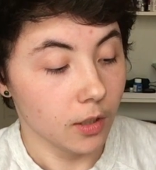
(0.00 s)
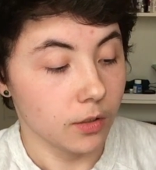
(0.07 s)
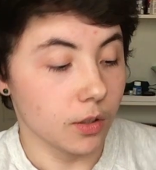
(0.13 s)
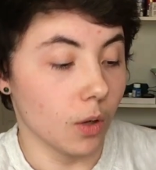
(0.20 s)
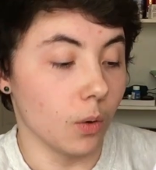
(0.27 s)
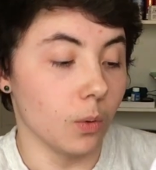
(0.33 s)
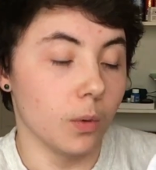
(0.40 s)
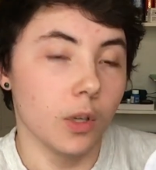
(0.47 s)

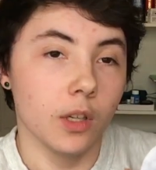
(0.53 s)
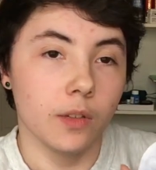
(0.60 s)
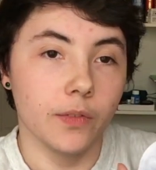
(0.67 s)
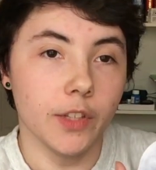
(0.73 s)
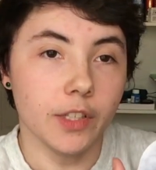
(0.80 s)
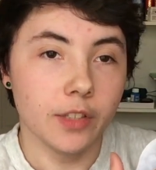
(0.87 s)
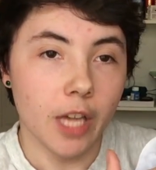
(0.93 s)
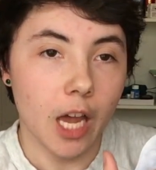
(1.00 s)
So
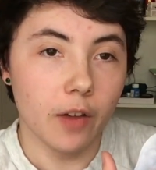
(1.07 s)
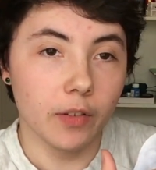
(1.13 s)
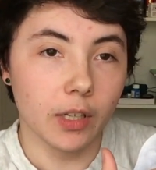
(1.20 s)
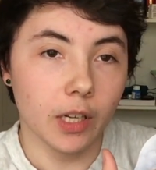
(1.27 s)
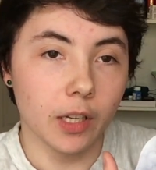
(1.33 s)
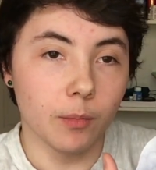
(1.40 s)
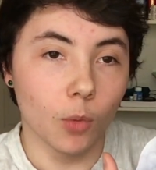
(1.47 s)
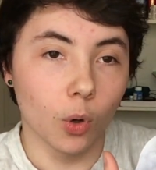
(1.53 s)
this
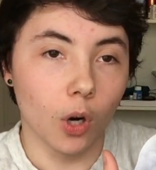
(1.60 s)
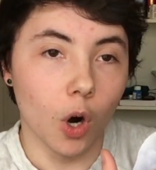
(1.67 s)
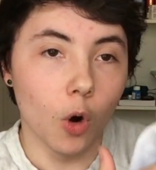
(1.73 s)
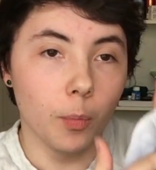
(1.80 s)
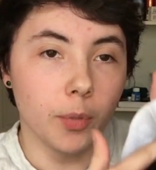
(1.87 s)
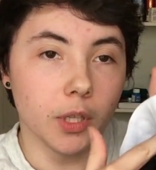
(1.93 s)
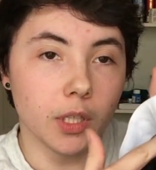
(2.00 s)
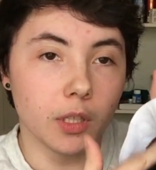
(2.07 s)
having a more
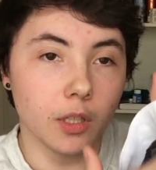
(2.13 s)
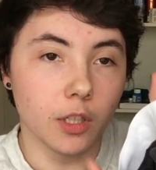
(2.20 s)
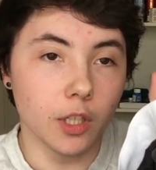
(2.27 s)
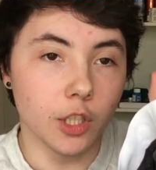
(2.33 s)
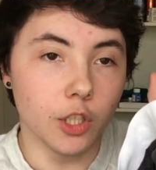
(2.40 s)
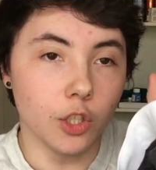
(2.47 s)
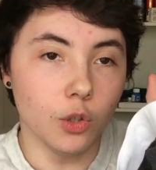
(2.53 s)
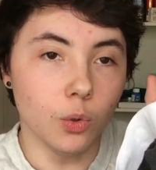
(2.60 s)
open
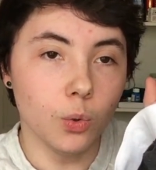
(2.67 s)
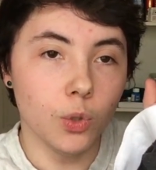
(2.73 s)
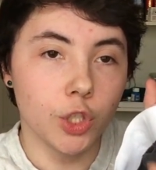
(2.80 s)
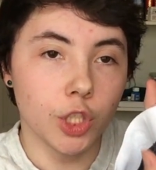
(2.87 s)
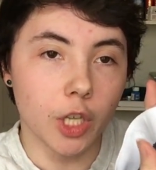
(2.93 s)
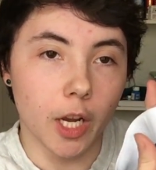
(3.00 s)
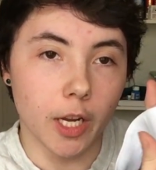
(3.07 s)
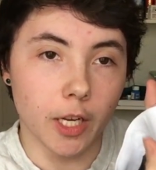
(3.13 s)
U
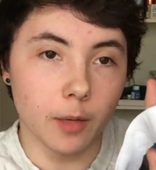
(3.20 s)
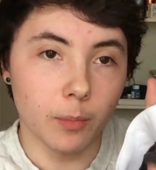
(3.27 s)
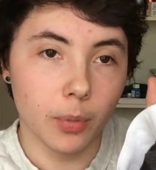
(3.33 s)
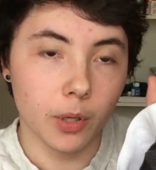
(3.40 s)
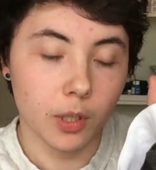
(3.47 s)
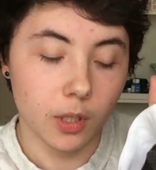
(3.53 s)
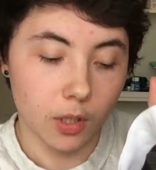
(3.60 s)
shape